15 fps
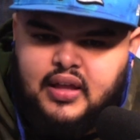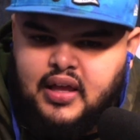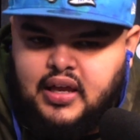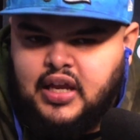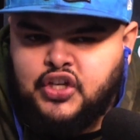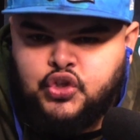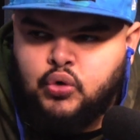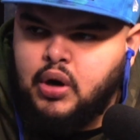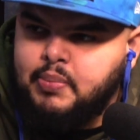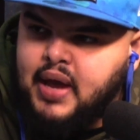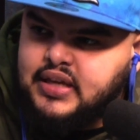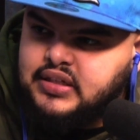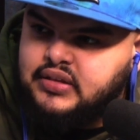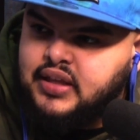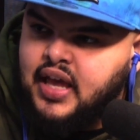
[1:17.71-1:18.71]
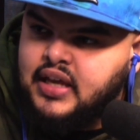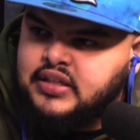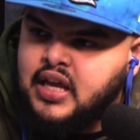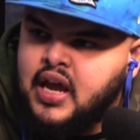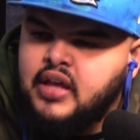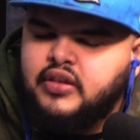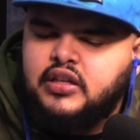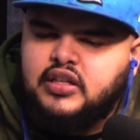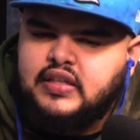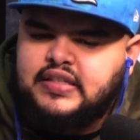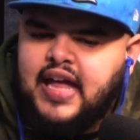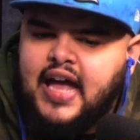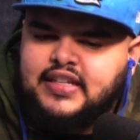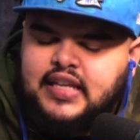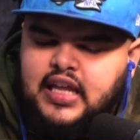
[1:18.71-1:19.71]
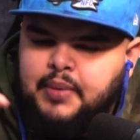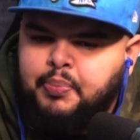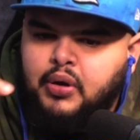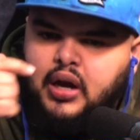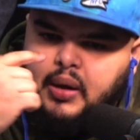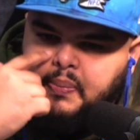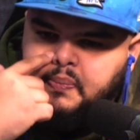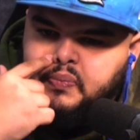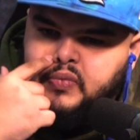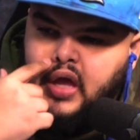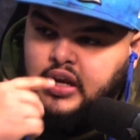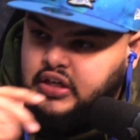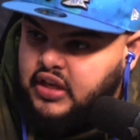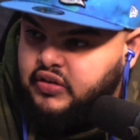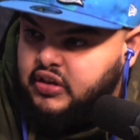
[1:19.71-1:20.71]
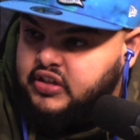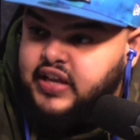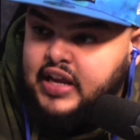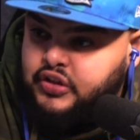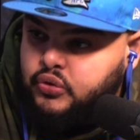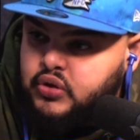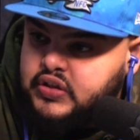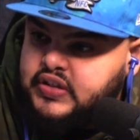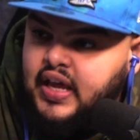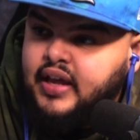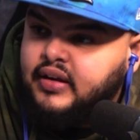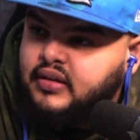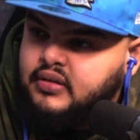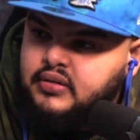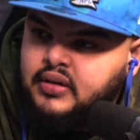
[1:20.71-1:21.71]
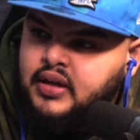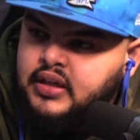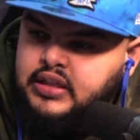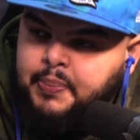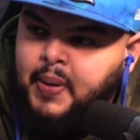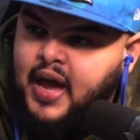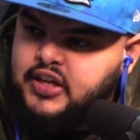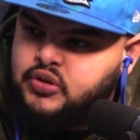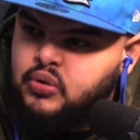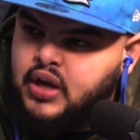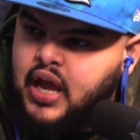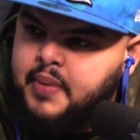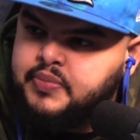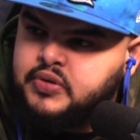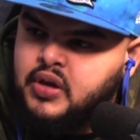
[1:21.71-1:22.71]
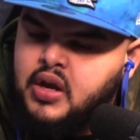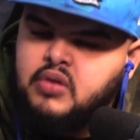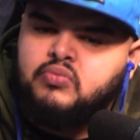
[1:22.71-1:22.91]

he's doing amazing things. The stats that he put up, the stats you just said, the past 2 games,